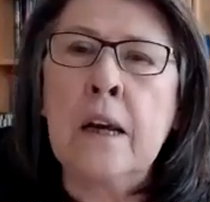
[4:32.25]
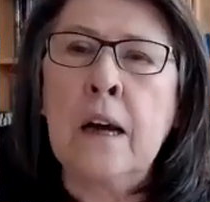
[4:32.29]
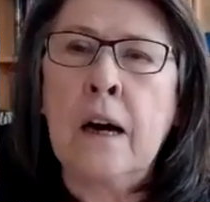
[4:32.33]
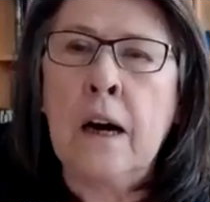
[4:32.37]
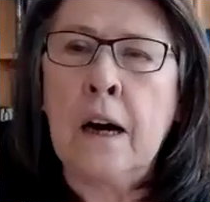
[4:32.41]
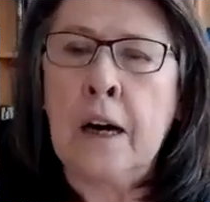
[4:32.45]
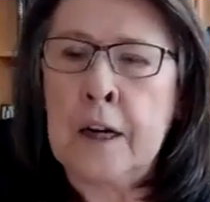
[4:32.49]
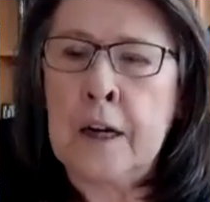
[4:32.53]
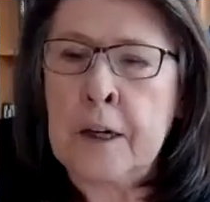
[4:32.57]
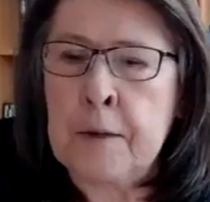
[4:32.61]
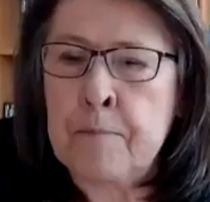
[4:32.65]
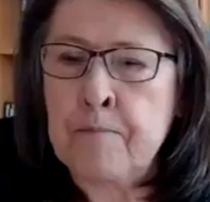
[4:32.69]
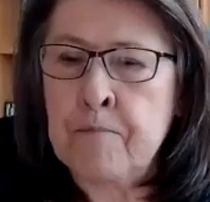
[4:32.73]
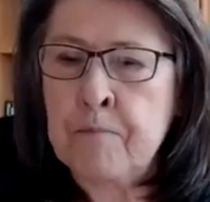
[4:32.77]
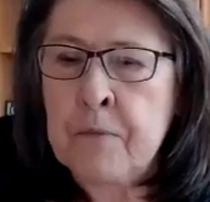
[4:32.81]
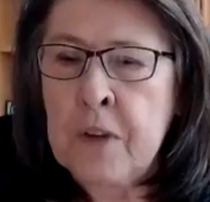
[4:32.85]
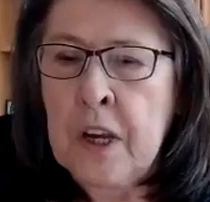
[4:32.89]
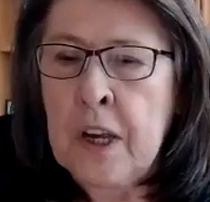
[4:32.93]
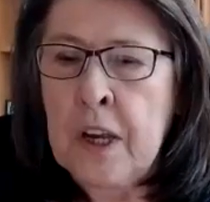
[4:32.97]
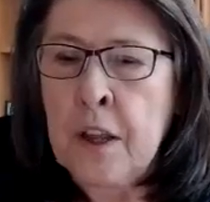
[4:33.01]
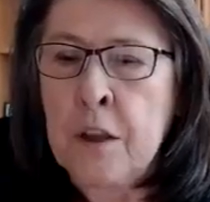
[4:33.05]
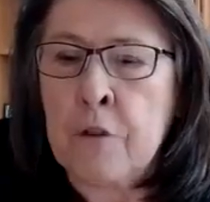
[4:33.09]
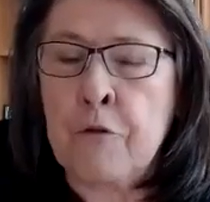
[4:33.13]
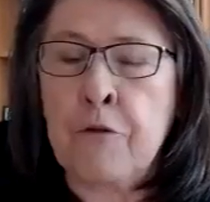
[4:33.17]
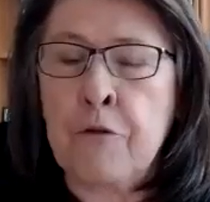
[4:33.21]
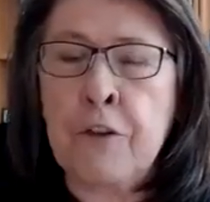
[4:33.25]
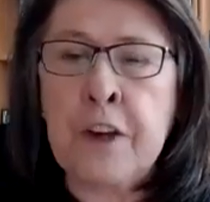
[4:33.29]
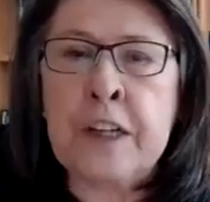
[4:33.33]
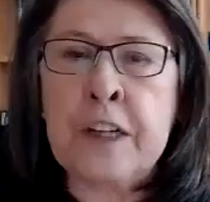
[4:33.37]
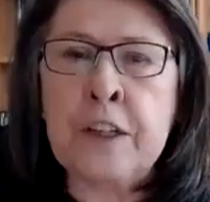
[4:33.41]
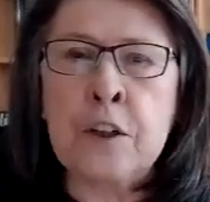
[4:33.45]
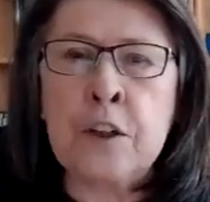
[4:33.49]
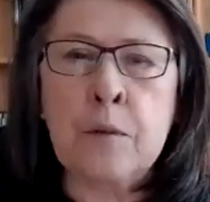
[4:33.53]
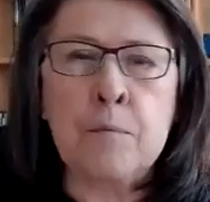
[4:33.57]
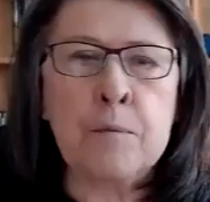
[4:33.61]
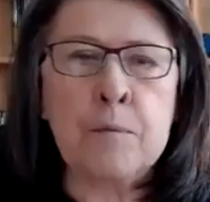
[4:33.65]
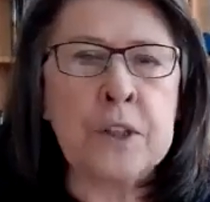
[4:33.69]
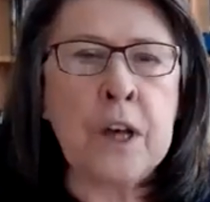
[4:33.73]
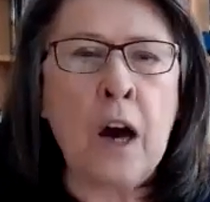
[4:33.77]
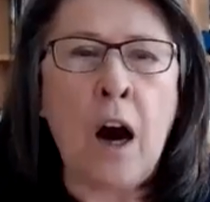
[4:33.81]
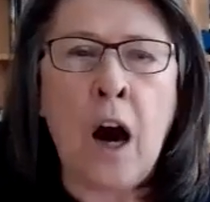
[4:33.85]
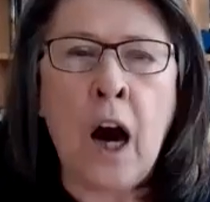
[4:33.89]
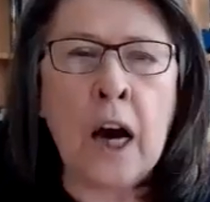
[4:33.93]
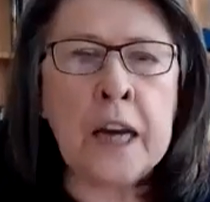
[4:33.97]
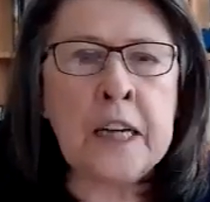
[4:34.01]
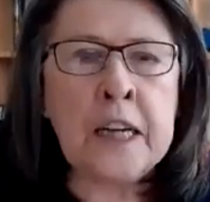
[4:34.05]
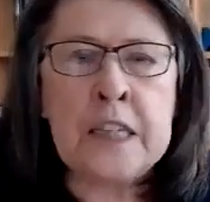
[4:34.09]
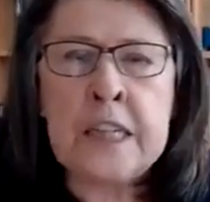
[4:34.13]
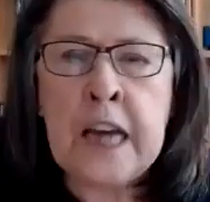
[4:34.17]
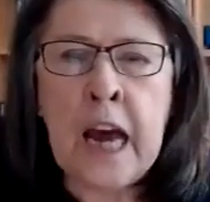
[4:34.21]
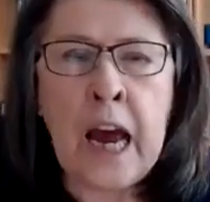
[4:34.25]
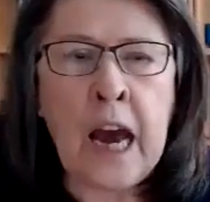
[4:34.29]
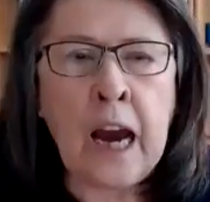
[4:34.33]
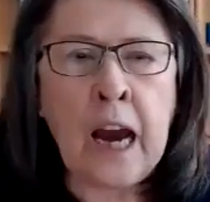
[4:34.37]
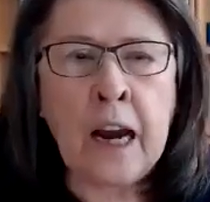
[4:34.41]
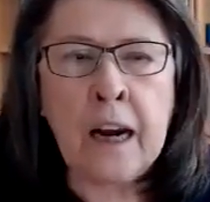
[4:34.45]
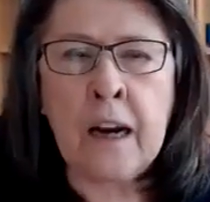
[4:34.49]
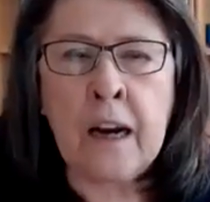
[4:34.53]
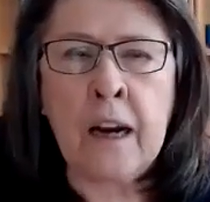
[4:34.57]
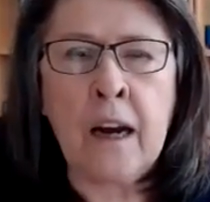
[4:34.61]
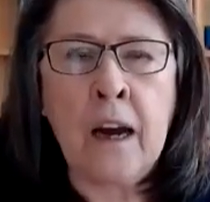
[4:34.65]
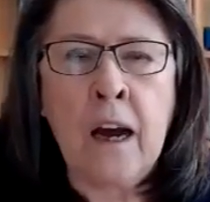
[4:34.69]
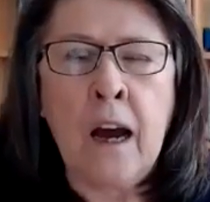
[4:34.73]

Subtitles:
the victim's high-tech,